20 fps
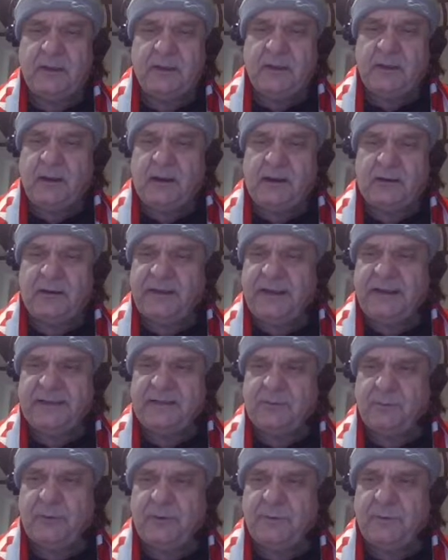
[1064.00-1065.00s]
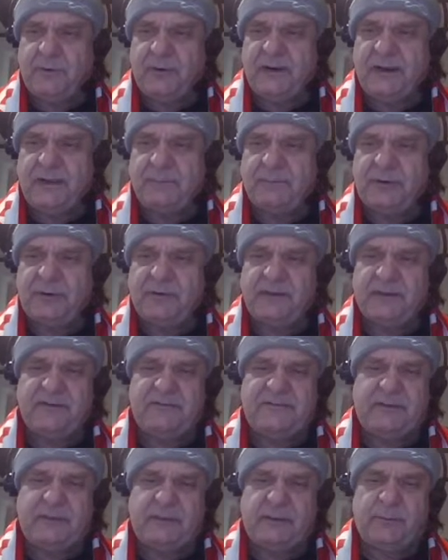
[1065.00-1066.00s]
All kind, 1.8 million
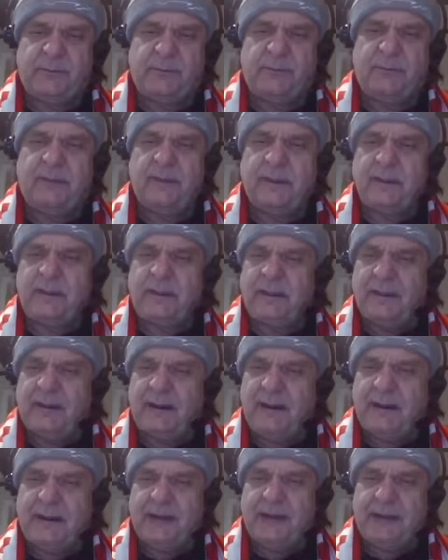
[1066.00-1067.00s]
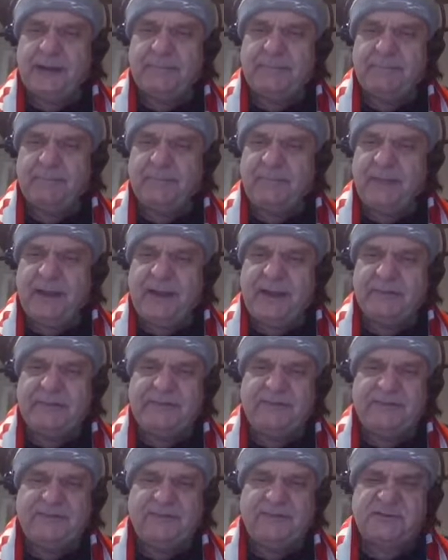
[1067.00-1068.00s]
available at
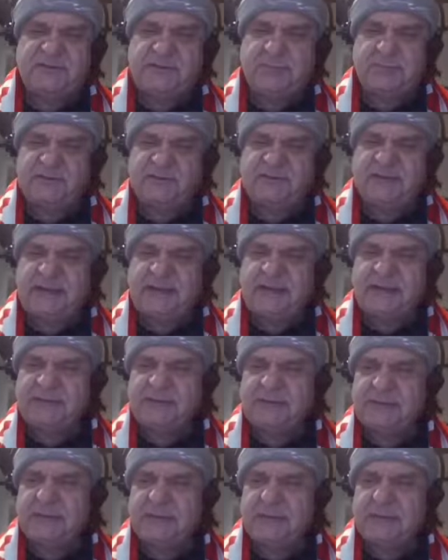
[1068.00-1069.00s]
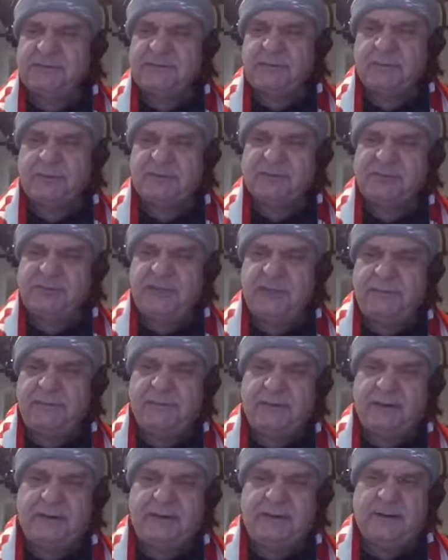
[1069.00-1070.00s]
17%, so it's cheap
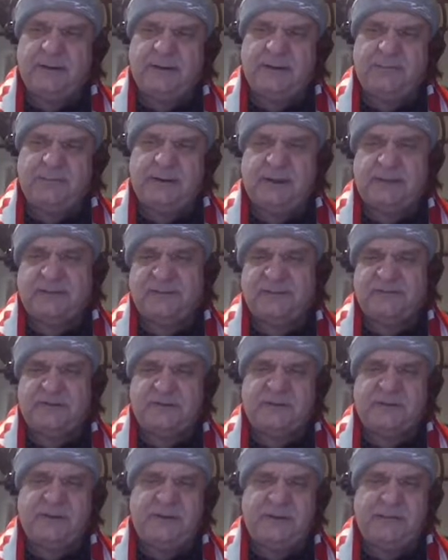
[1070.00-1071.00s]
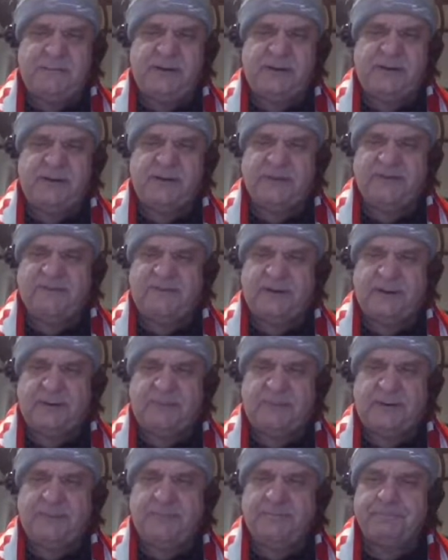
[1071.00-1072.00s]
and relatively cheap, and it's
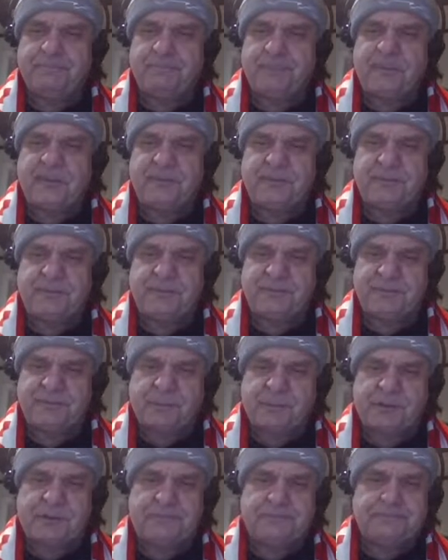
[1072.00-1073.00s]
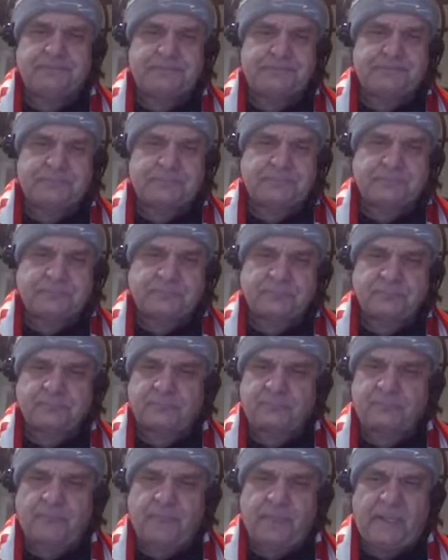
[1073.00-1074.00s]
available to be shorted,
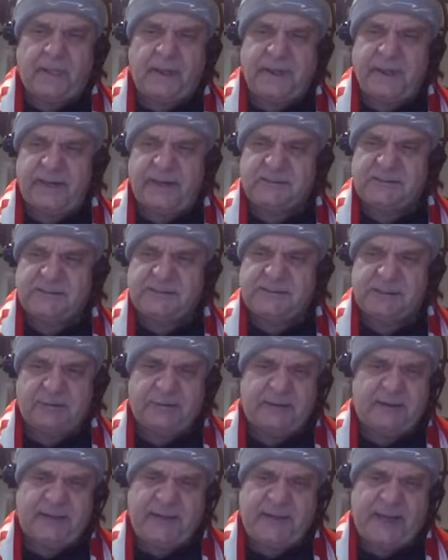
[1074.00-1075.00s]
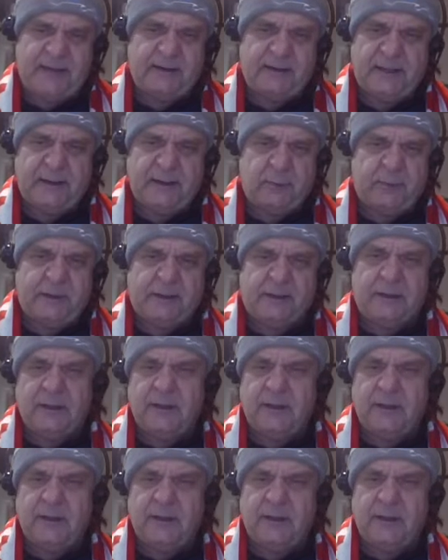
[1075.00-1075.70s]
and so they can at will.